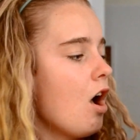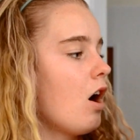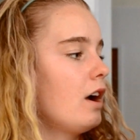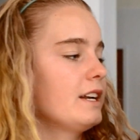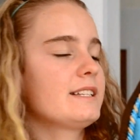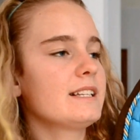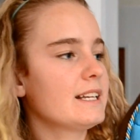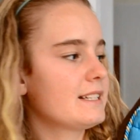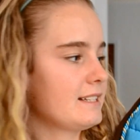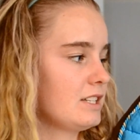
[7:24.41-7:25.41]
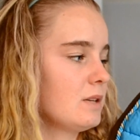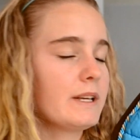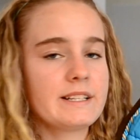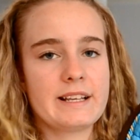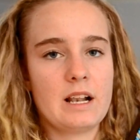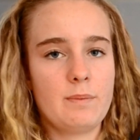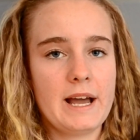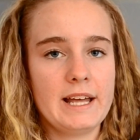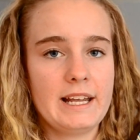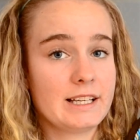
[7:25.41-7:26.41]
Honestly, it's such a big saddle
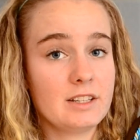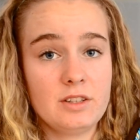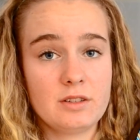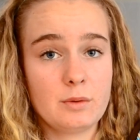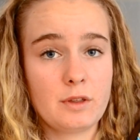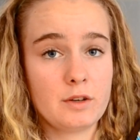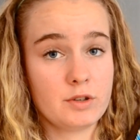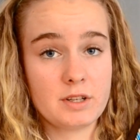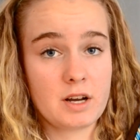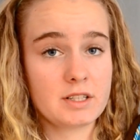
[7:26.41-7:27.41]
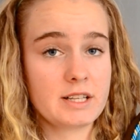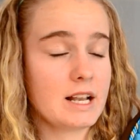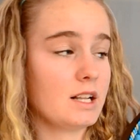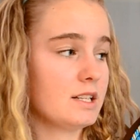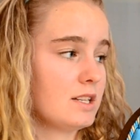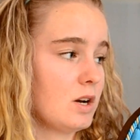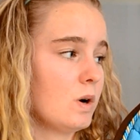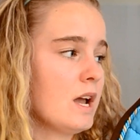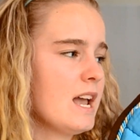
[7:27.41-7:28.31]
pad, I can use it with a dressage saddle, so